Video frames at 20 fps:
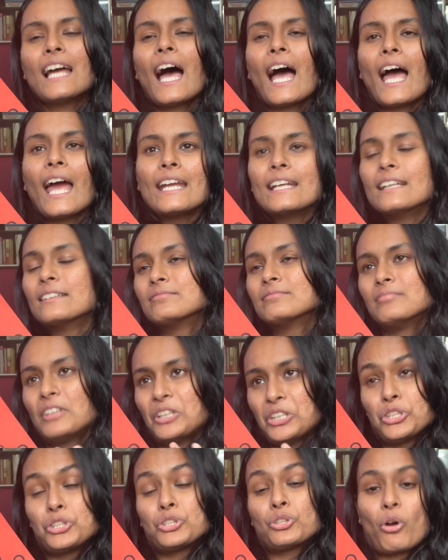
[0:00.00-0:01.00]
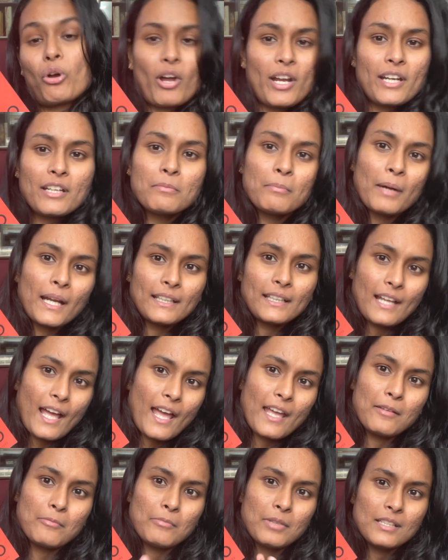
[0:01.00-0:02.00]
I enjoyed my
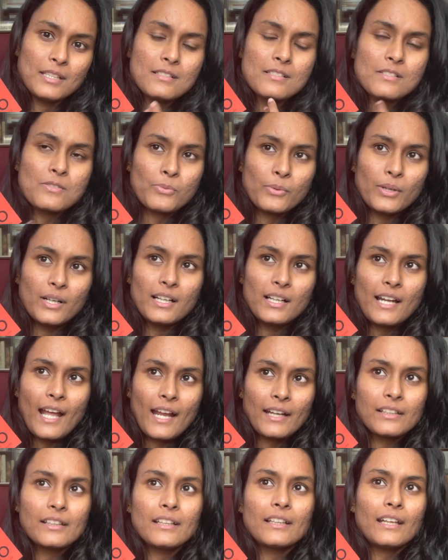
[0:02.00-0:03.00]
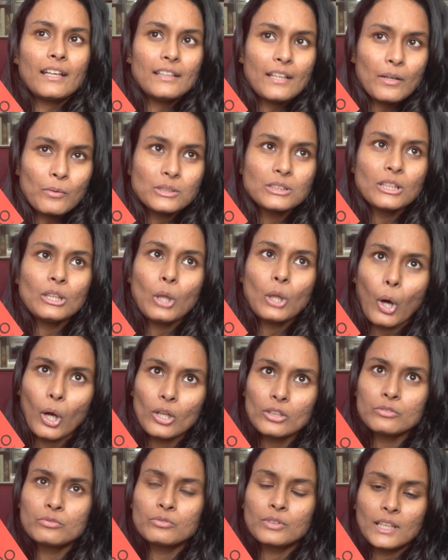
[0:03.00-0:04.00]
time in this world, and there was a
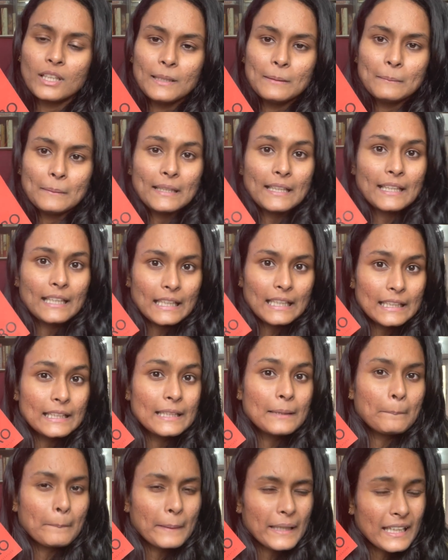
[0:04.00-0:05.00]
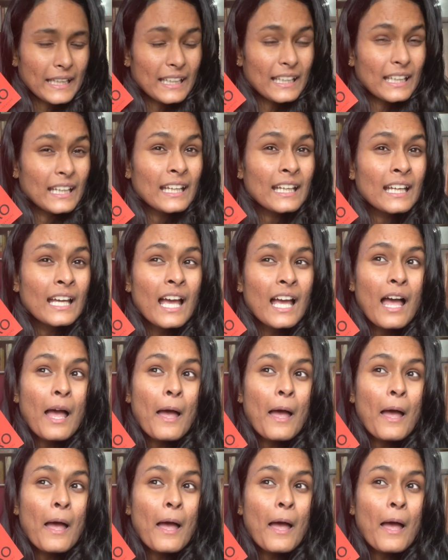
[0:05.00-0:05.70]
lot of world building in the beginning,